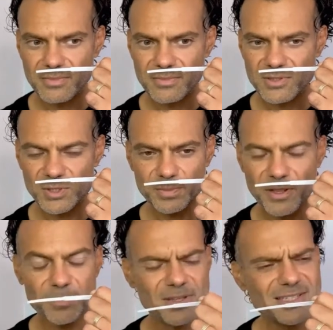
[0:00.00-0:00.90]

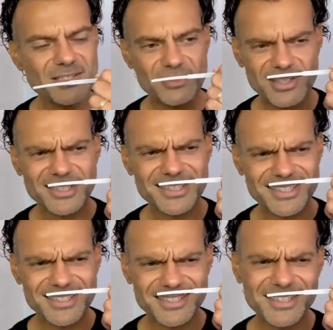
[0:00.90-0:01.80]
superb. This is this
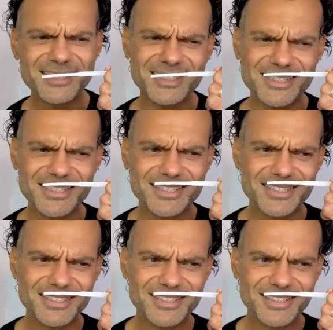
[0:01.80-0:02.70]
is this is
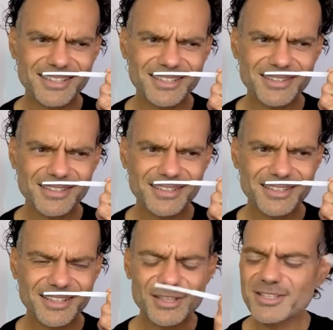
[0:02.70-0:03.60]

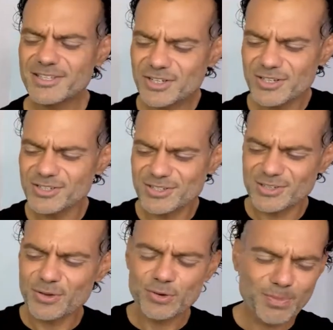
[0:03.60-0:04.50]
this is just
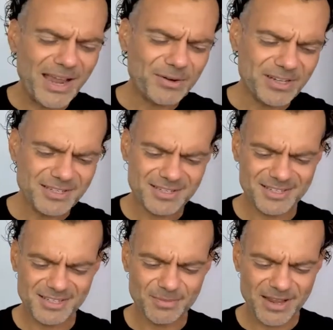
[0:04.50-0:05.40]
so Paris
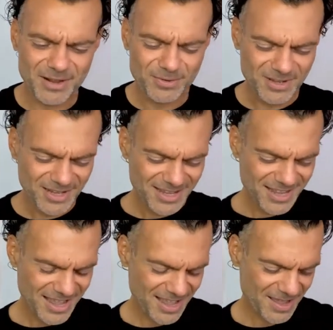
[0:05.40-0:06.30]
somehow.
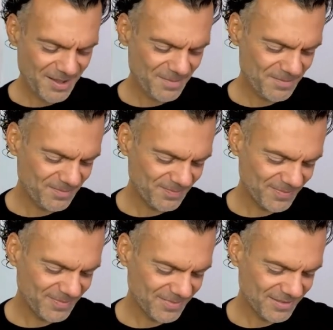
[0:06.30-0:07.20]
Um,
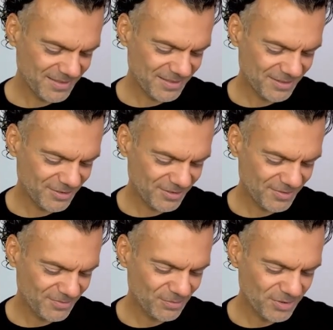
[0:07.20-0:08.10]

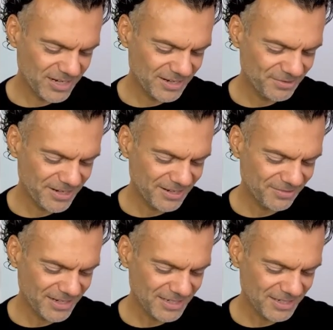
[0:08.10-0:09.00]
really, really
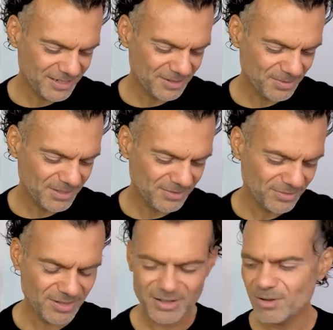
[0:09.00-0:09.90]
fantastic piece of
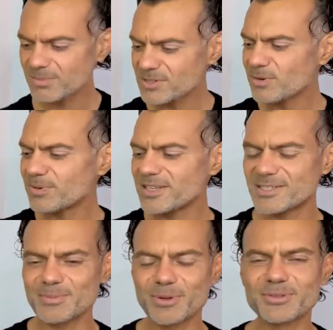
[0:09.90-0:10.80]
work. Oh, I'm so
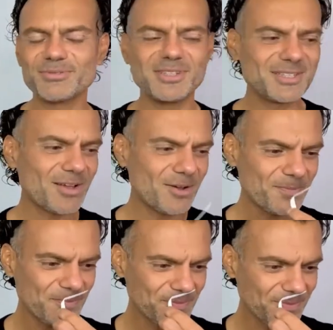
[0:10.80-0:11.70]
pleased that both of these
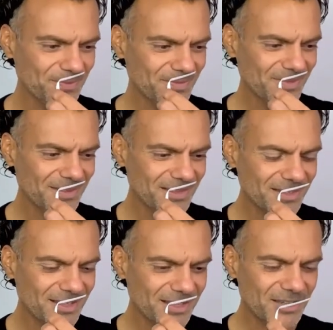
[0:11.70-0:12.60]
are
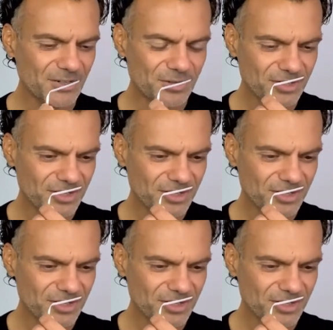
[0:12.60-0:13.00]
in good